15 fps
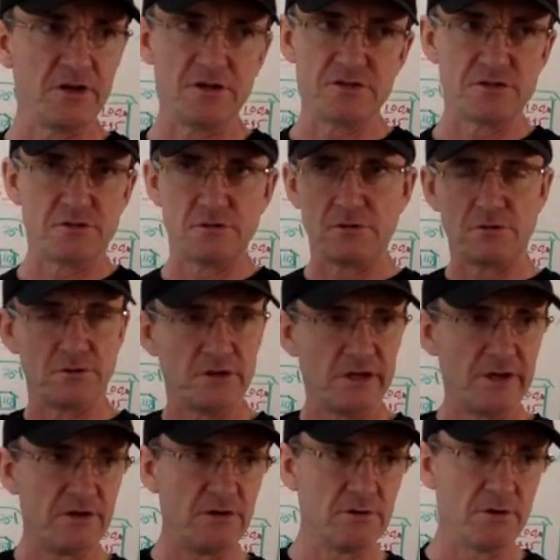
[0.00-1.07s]
he's
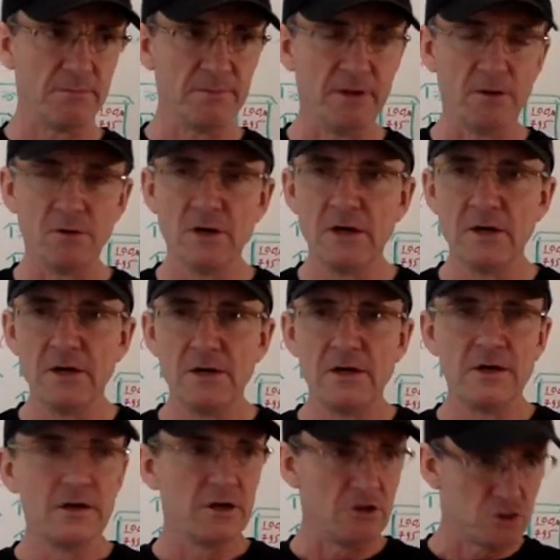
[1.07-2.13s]
in Europe now.
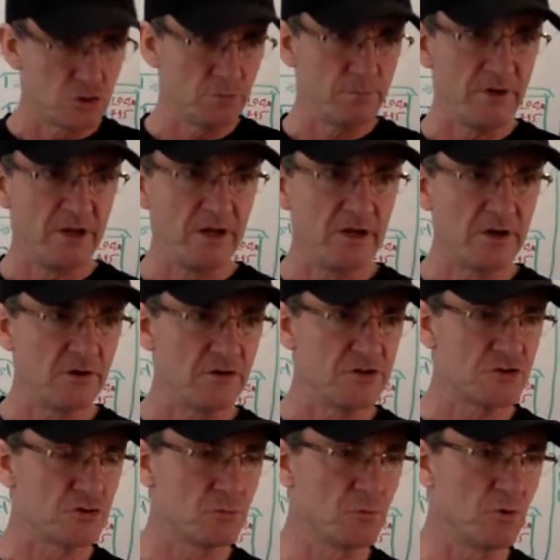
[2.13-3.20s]
He should be here
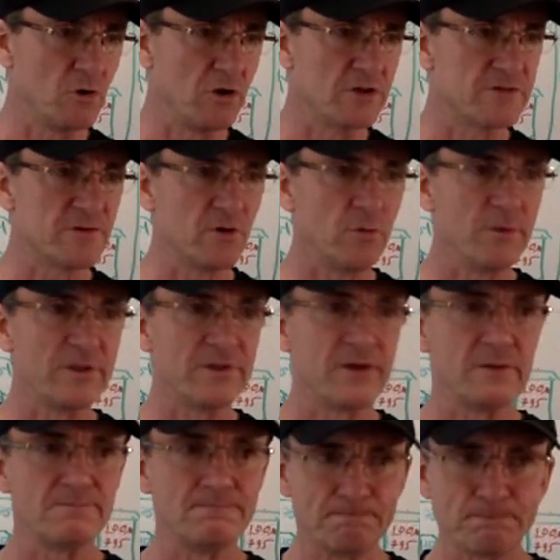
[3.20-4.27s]
on Zoom call as well,
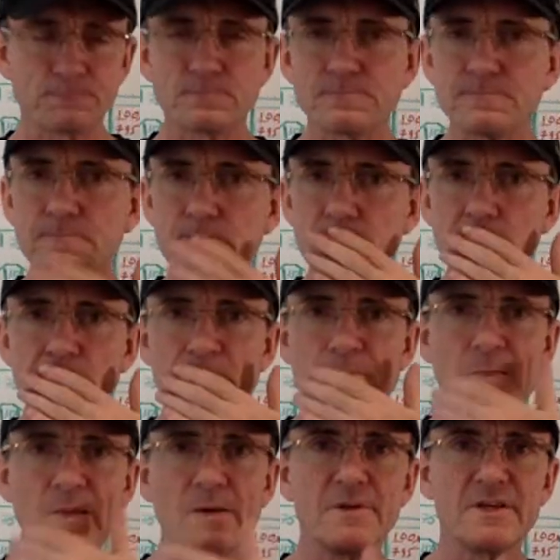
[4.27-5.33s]
but
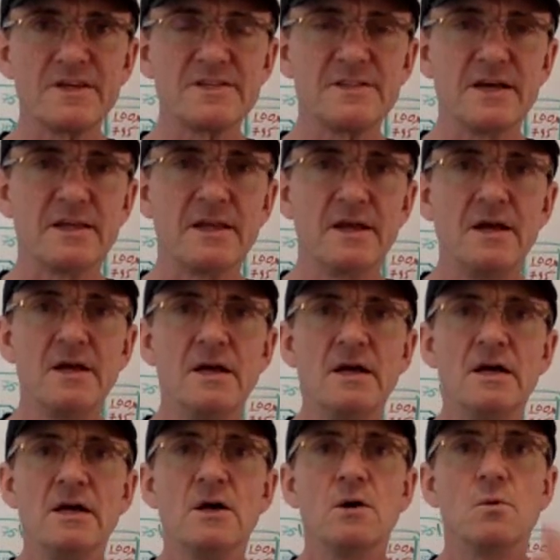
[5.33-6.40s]
he's not.
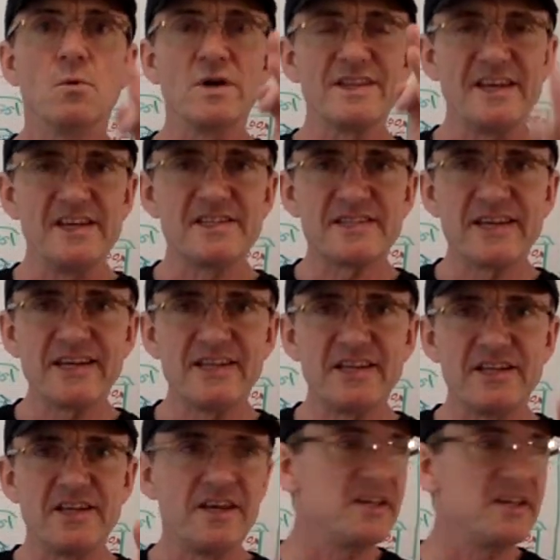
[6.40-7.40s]
What he said